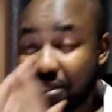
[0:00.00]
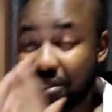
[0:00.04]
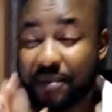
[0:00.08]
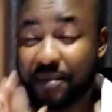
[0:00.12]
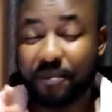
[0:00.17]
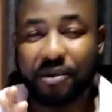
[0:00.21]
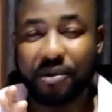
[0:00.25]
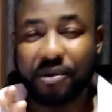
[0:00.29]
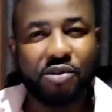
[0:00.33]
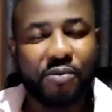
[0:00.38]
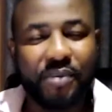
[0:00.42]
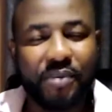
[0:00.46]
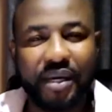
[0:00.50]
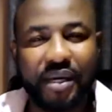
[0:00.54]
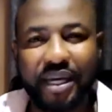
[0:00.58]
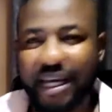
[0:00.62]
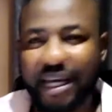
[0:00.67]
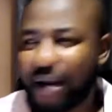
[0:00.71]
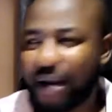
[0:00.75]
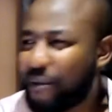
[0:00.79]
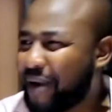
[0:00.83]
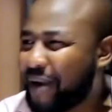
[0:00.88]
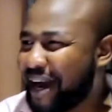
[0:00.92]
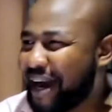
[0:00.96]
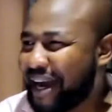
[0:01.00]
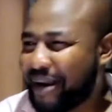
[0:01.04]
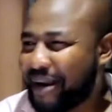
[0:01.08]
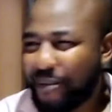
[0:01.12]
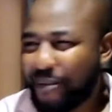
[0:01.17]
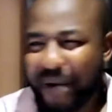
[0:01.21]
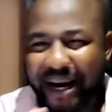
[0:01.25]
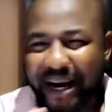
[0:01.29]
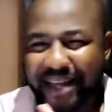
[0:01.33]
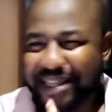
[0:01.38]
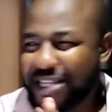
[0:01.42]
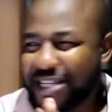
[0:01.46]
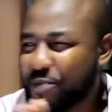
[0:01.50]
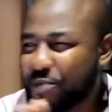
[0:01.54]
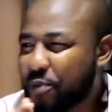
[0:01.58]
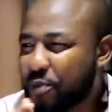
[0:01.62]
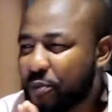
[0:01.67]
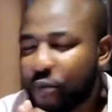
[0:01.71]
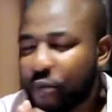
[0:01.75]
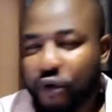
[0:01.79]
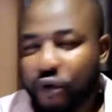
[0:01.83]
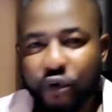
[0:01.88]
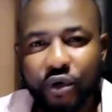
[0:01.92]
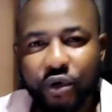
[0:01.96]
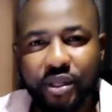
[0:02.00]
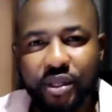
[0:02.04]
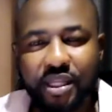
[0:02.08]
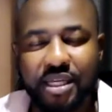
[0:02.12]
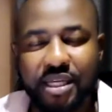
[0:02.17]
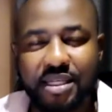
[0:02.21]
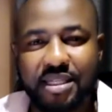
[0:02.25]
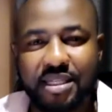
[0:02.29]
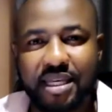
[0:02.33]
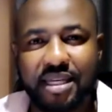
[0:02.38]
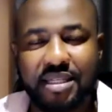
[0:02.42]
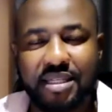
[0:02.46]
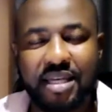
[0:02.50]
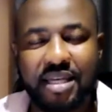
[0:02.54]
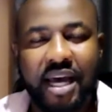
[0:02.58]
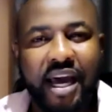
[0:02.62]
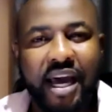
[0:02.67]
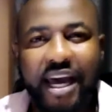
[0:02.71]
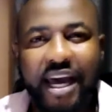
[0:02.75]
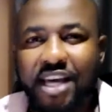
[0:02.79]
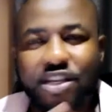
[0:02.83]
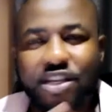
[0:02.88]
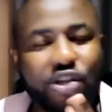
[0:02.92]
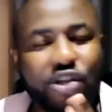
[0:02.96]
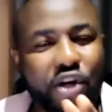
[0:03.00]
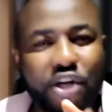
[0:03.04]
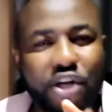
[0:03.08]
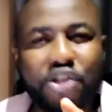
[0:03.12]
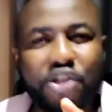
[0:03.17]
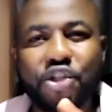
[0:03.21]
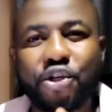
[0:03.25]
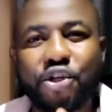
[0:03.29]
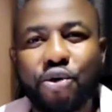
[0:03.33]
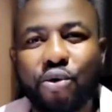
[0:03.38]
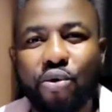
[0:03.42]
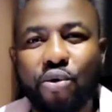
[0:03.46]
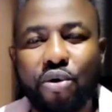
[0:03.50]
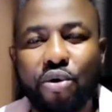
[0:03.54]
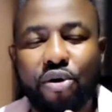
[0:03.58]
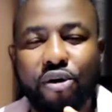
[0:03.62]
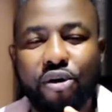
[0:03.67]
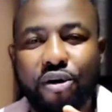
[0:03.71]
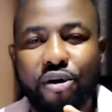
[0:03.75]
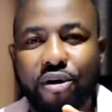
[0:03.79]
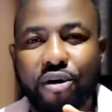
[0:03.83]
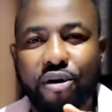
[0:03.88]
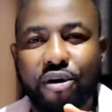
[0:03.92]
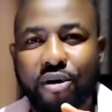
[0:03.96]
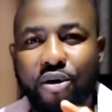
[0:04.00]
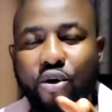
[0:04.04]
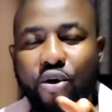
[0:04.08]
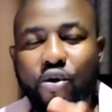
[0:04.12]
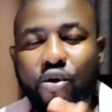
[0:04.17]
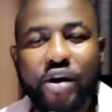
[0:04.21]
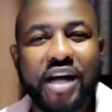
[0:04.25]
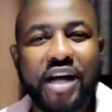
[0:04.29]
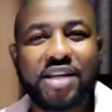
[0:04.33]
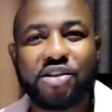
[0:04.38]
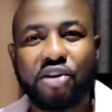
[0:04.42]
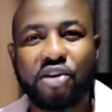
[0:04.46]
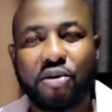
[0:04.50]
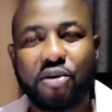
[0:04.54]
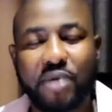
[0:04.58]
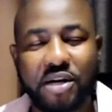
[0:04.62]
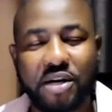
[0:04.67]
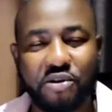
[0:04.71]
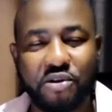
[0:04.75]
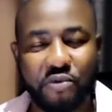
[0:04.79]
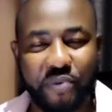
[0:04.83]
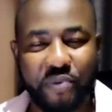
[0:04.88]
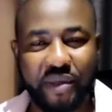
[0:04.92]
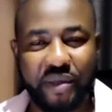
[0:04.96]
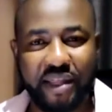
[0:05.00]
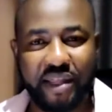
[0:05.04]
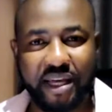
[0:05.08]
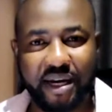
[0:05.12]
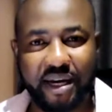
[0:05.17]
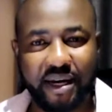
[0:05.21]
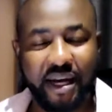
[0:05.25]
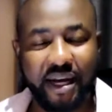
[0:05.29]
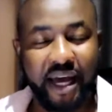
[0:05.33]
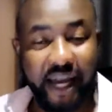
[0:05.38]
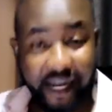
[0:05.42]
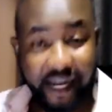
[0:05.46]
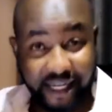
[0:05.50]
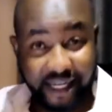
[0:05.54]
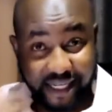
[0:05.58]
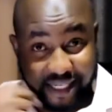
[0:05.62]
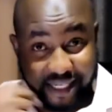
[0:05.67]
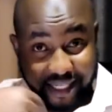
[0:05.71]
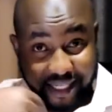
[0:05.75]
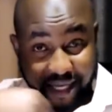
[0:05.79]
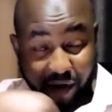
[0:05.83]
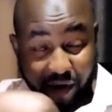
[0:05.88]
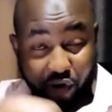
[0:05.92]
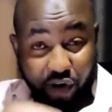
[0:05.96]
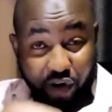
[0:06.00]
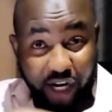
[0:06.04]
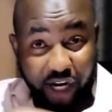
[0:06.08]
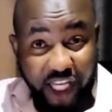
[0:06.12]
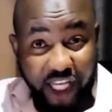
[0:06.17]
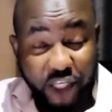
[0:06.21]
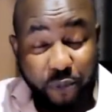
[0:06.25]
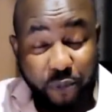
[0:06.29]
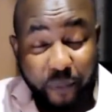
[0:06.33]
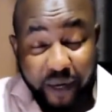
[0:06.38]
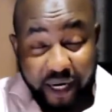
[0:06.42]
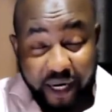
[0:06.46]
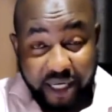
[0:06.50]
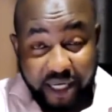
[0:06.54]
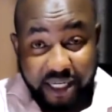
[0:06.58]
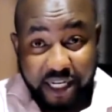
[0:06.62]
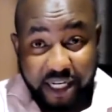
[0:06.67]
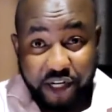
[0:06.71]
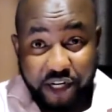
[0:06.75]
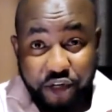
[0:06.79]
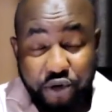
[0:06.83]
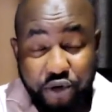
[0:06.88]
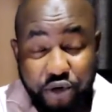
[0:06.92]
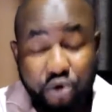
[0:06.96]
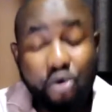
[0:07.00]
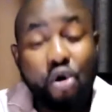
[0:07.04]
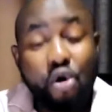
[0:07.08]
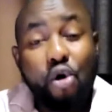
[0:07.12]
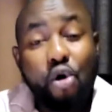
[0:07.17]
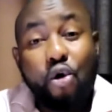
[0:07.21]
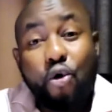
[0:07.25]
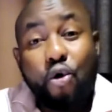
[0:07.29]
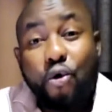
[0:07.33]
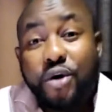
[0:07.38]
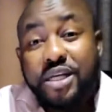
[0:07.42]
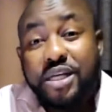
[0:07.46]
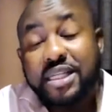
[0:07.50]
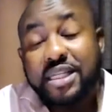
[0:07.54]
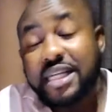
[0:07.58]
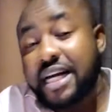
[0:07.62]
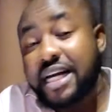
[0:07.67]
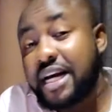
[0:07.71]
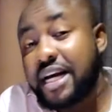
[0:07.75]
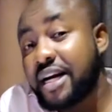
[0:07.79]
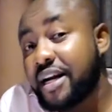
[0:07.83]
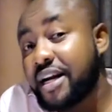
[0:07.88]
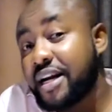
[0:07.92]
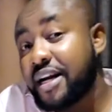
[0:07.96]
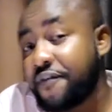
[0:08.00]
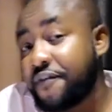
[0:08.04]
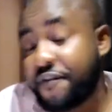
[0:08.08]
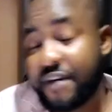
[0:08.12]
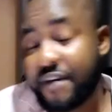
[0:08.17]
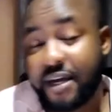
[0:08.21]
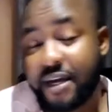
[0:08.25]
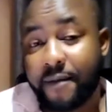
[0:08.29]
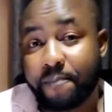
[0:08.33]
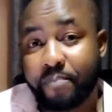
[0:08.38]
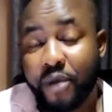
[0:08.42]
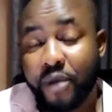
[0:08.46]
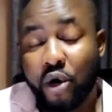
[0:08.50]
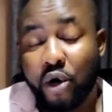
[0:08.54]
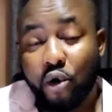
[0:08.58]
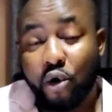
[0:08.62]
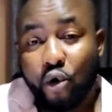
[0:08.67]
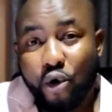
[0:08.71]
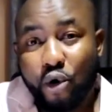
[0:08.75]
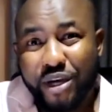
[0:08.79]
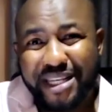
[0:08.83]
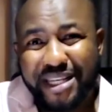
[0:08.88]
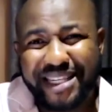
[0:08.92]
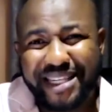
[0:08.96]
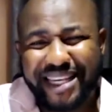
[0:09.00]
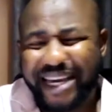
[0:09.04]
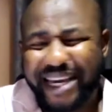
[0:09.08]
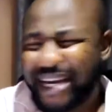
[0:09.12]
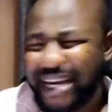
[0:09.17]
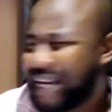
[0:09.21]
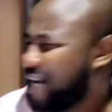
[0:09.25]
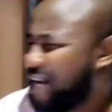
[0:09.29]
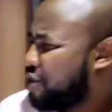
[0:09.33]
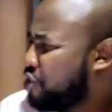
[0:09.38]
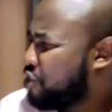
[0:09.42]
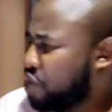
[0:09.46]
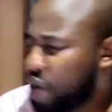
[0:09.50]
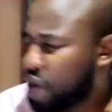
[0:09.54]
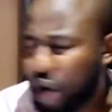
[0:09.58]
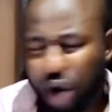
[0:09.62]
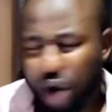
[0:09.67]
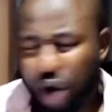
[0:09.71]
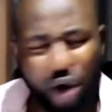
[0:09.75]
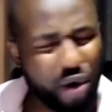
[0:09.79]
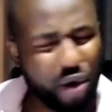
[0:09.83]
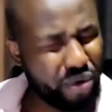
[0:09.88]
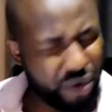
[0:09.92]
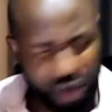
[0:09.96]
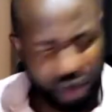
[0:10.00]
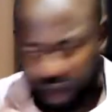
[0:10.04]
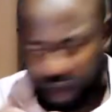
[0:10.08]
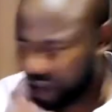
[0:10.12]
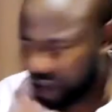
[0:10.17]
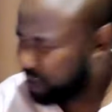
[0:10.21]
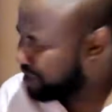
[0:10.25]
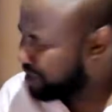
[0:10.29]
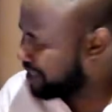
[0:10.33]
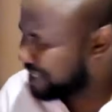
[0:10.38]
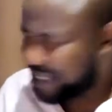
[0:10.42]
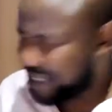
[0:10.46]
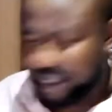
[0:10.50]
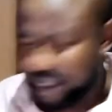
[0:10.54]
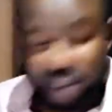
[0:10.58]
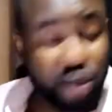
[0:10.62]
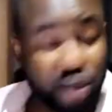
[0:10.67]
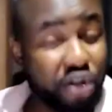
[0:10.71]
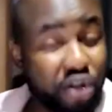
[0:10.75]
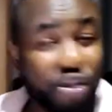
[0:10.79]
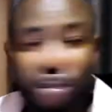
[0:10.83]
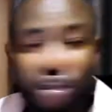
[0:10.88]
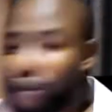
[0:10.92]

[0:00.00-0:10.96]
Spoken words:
supposed to be here. Why are these people doing these things? It's not you who does not want to be there. It is the Holy Spirit in you who is grieving, who is saying, no, this is not